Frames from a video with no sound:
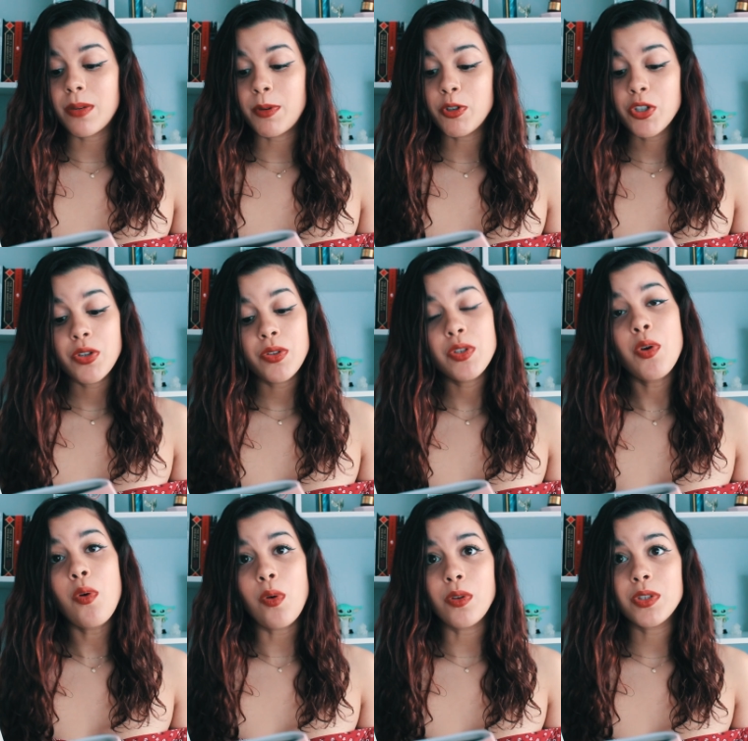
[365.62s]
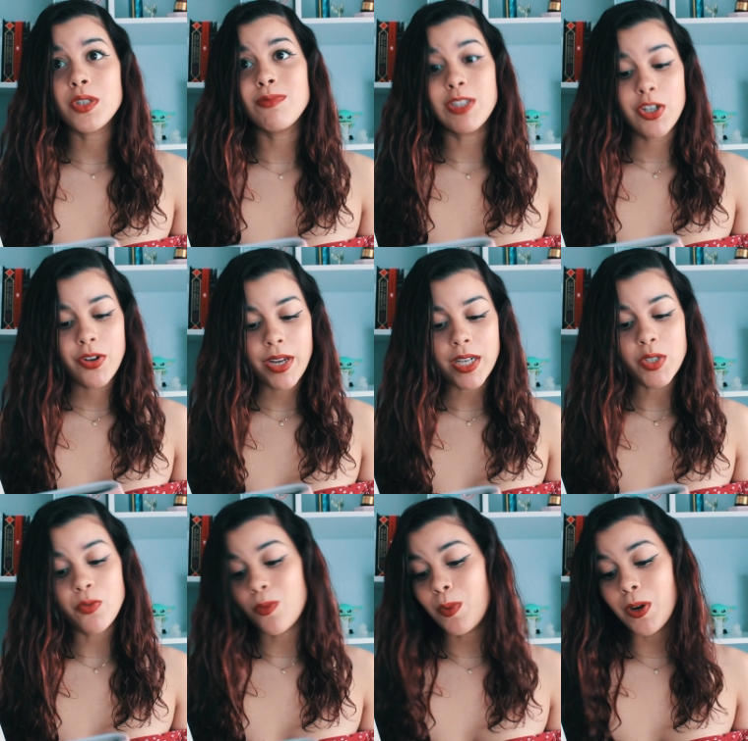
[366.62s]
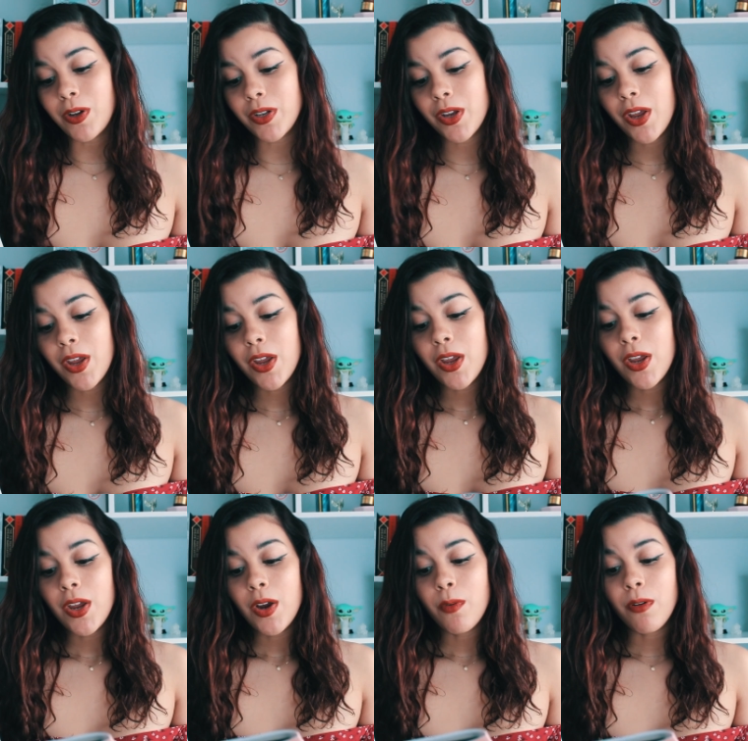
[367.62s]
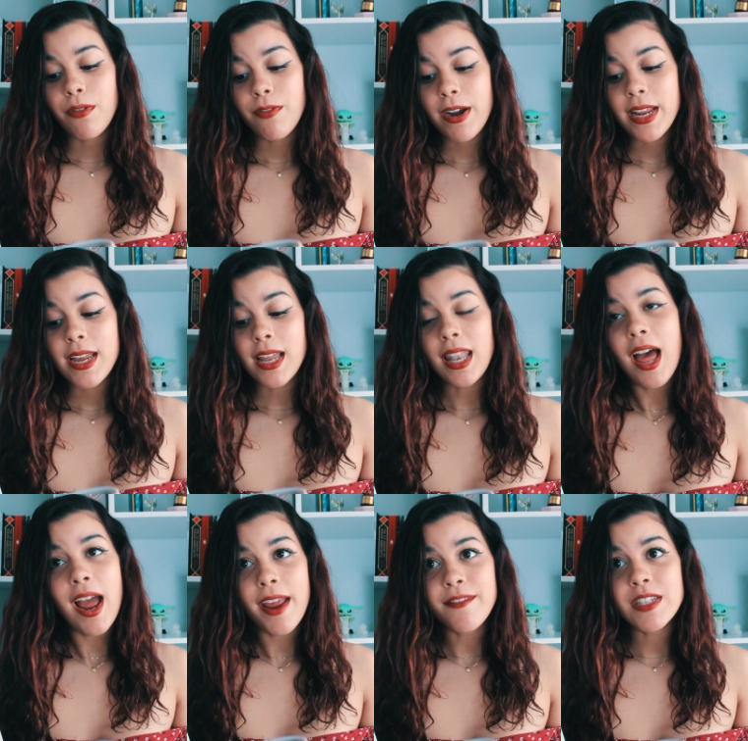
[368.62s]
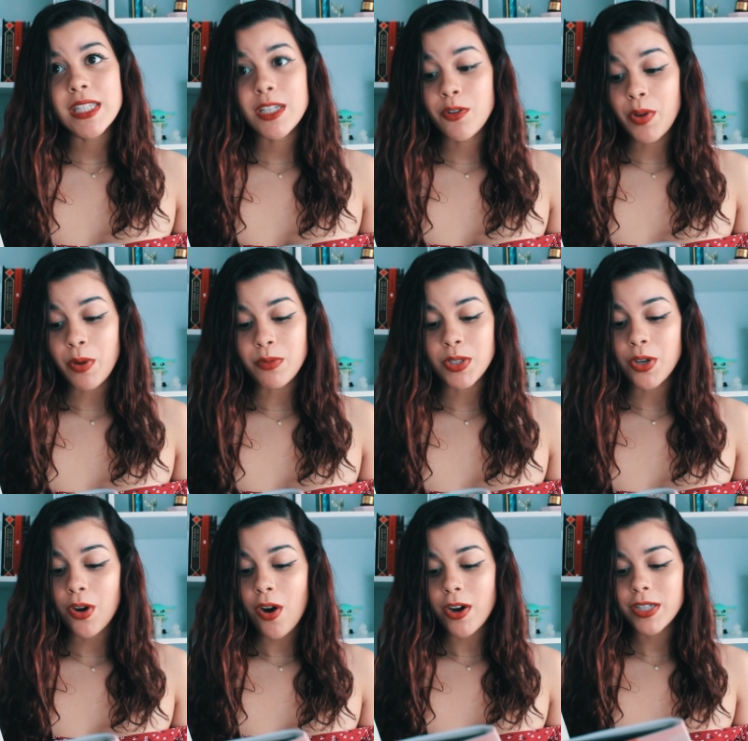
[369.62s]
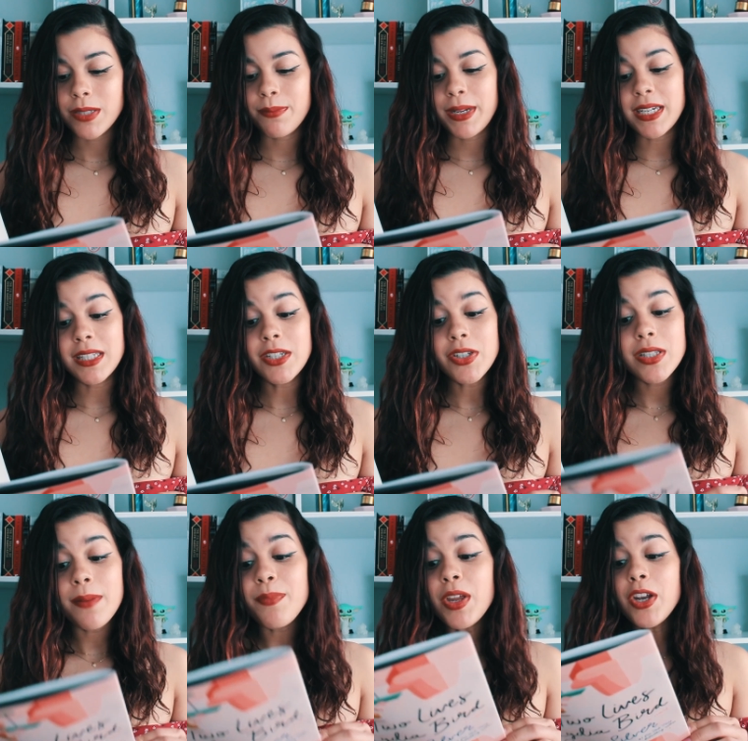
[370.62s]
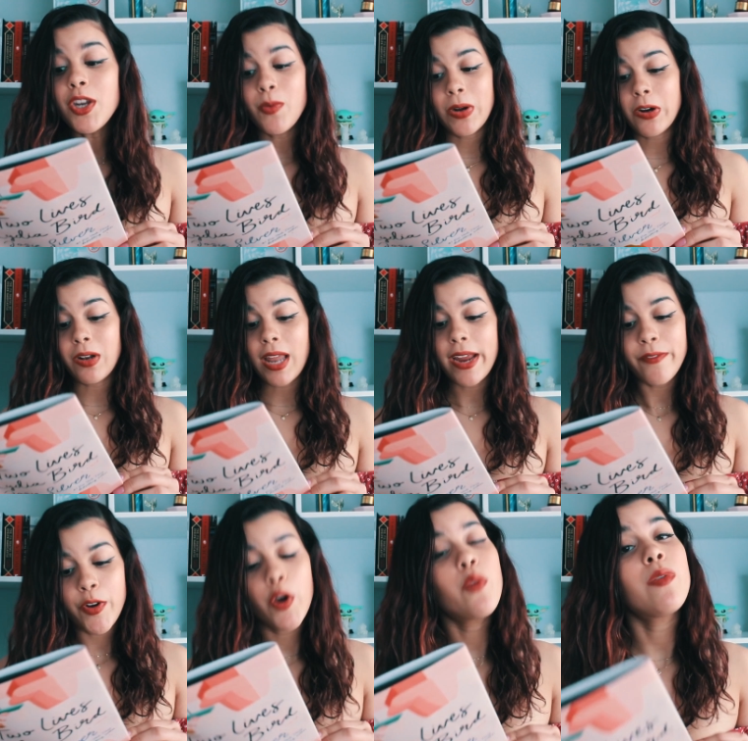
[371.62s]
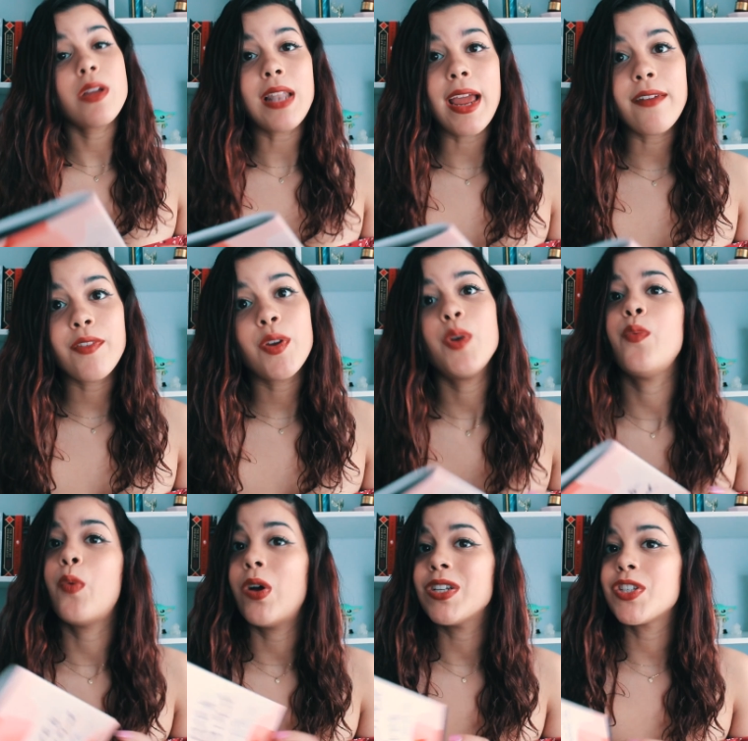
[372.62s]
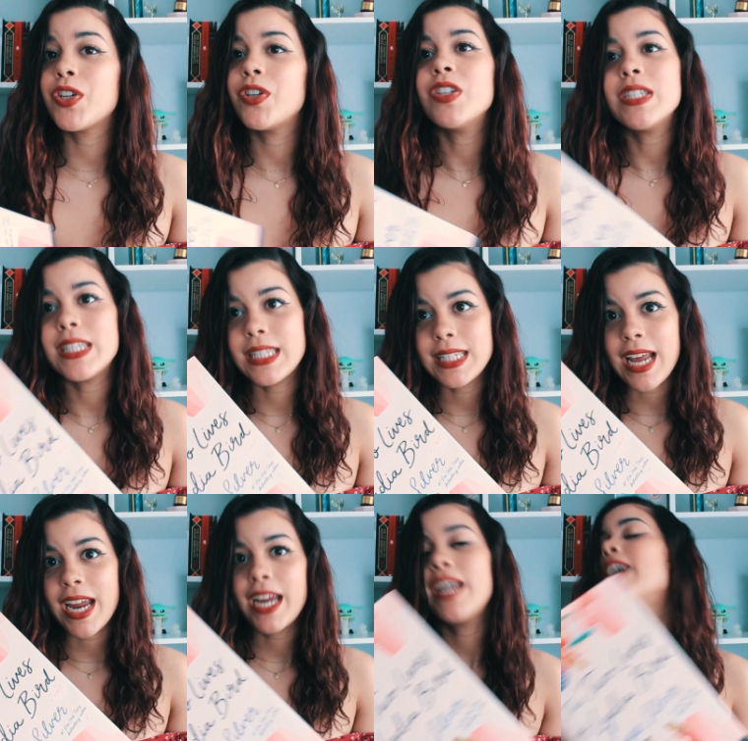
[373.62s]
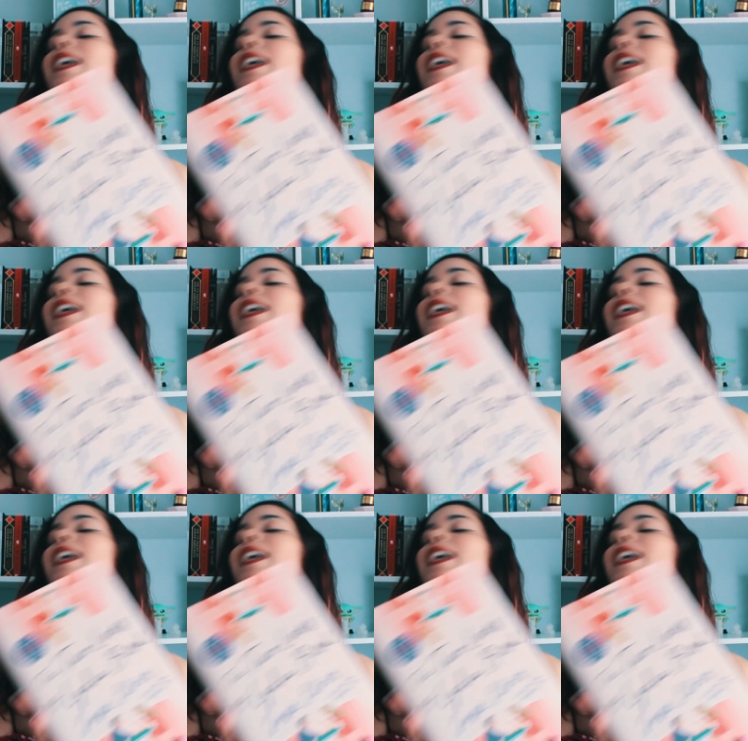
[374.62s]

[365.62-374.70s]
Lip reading: an emotional toll to returning to a world where Freddie alive still owns her heart because there's something new in her life, her real life, who wants her to stay.